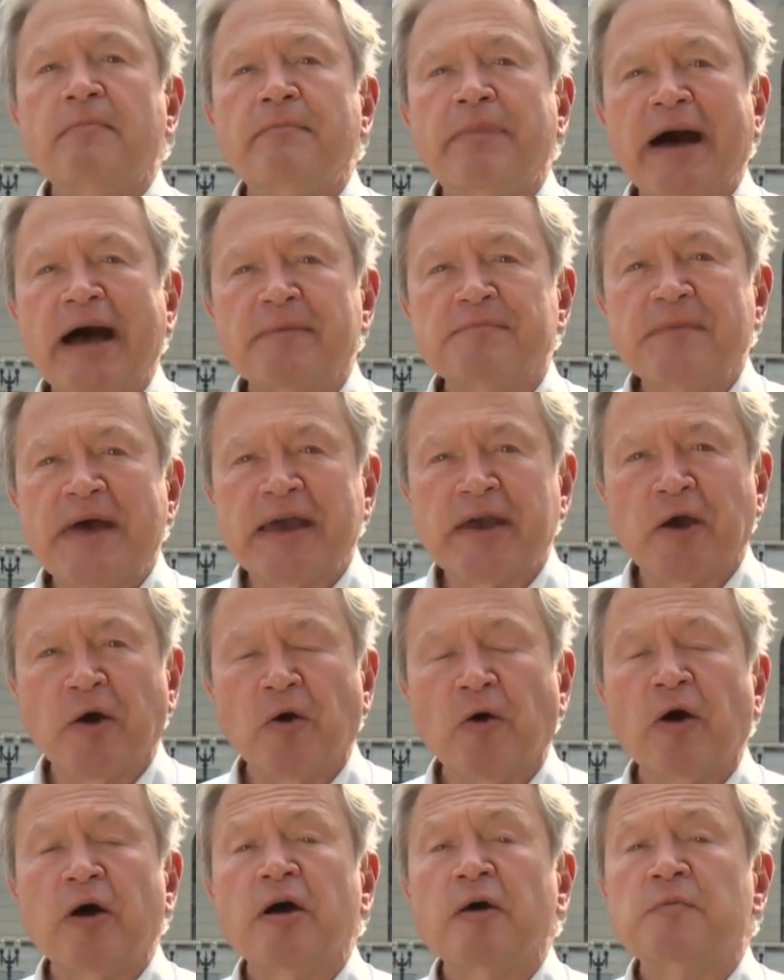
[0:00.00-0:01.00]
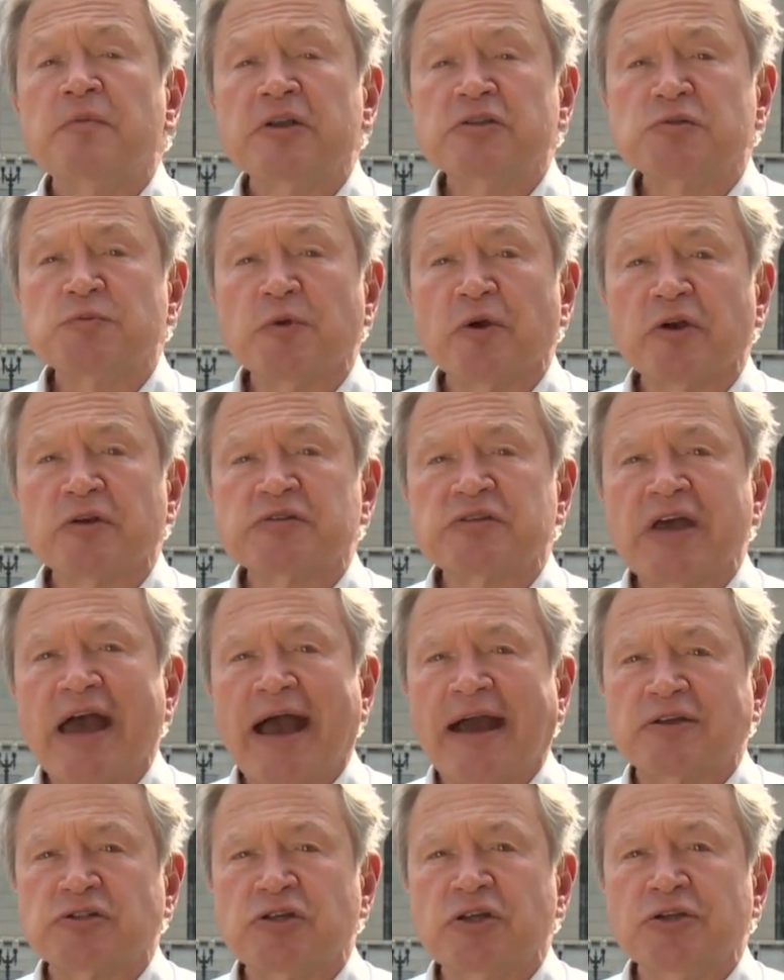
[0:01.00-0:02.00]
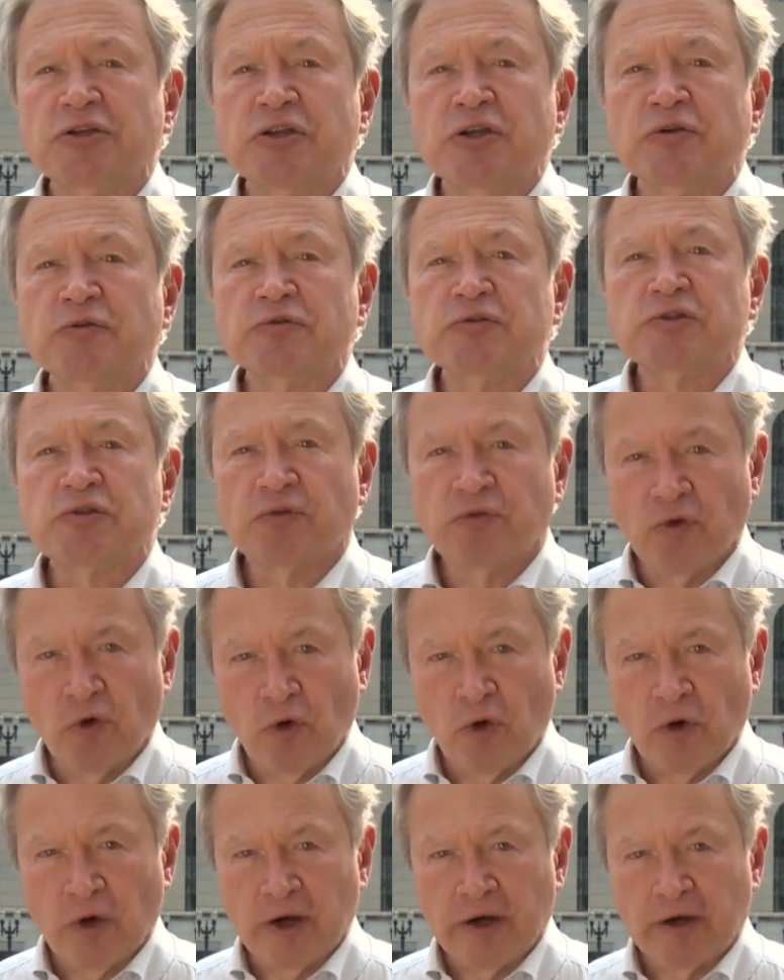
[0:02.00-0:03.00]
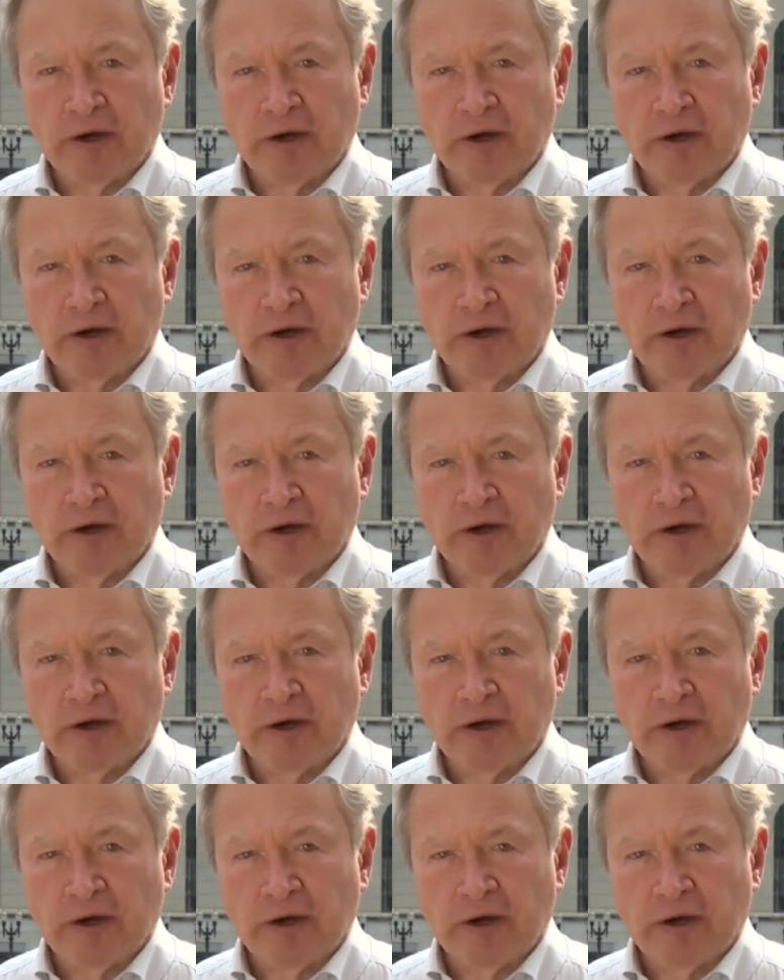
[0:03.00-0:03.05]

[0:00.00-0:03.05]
Bob Mayo, Pittsburgh's Action News four.